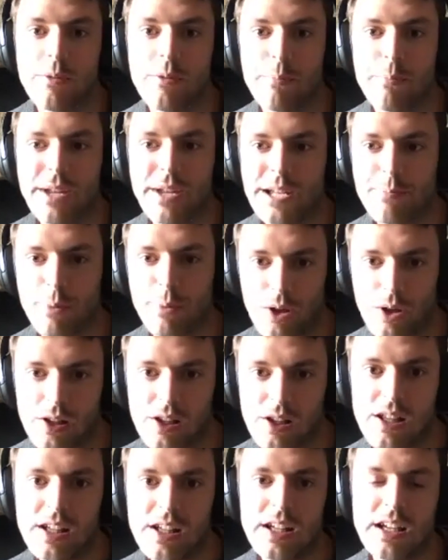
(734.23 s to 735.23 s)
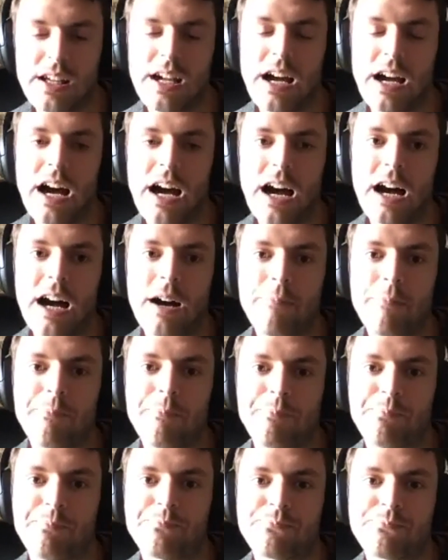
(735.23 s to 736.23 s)
people
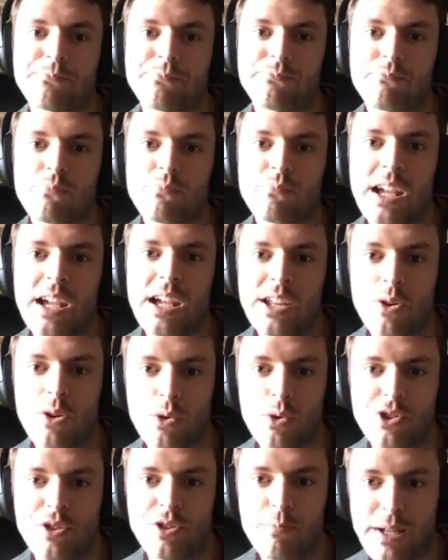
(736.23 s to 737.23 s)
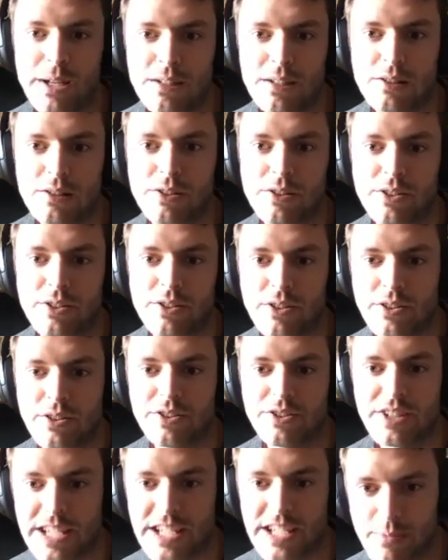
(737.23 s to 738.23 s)
in order to build the
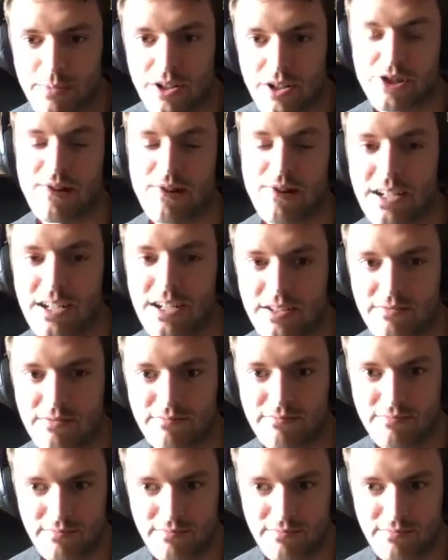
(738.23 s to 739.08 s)
team, attract